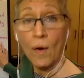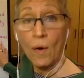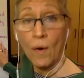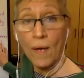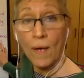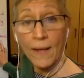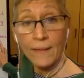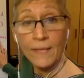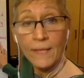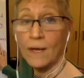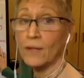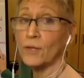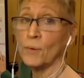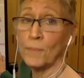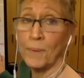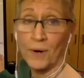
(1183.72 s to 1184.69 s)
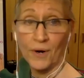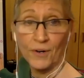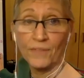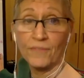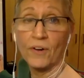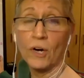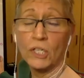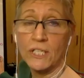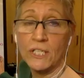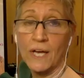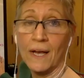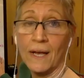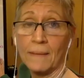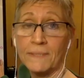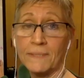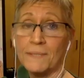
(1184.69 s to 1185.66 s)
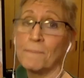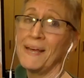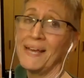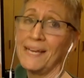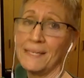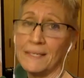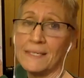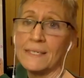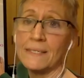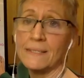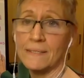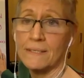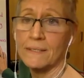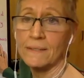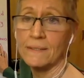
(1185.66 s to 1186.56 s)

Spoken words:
And the other part of our time dependent.